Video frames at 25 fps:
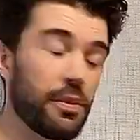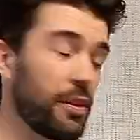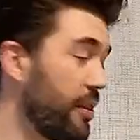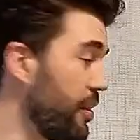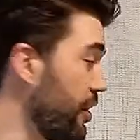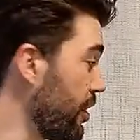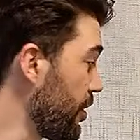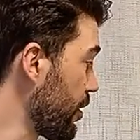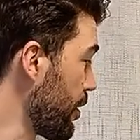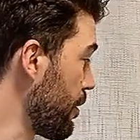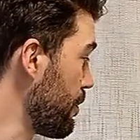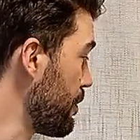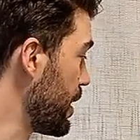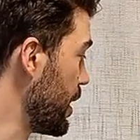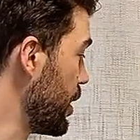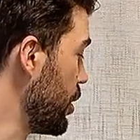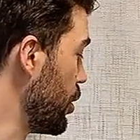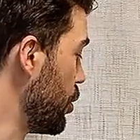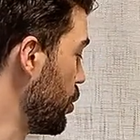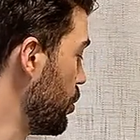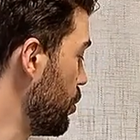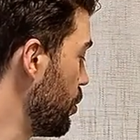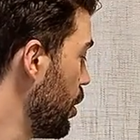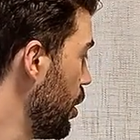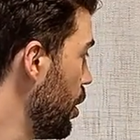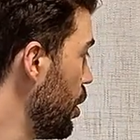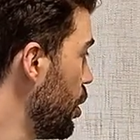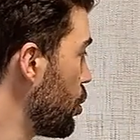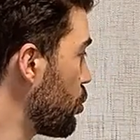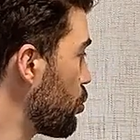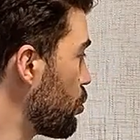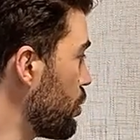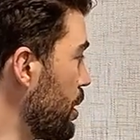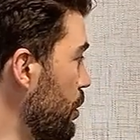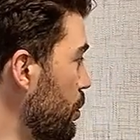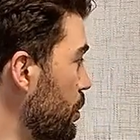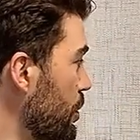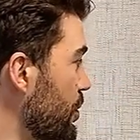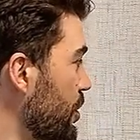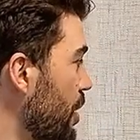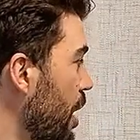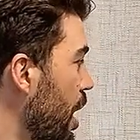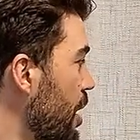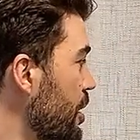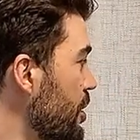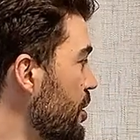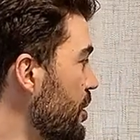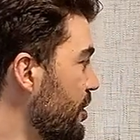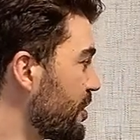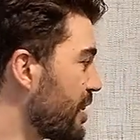This is somebody who really wants to
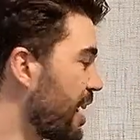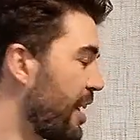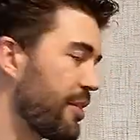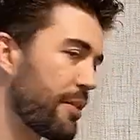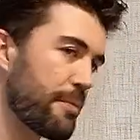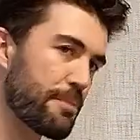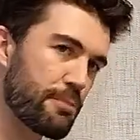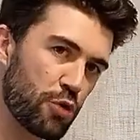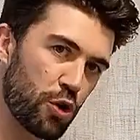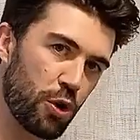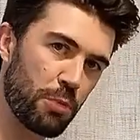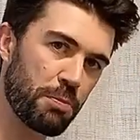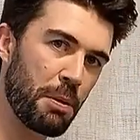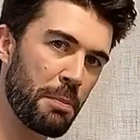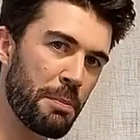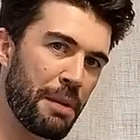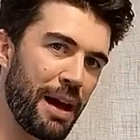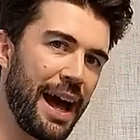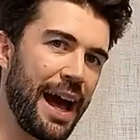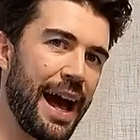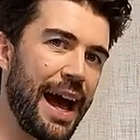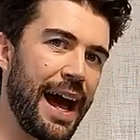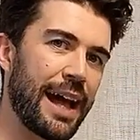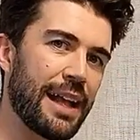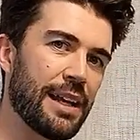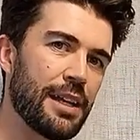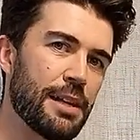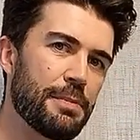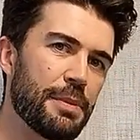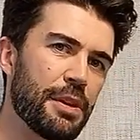understand the problem at hand,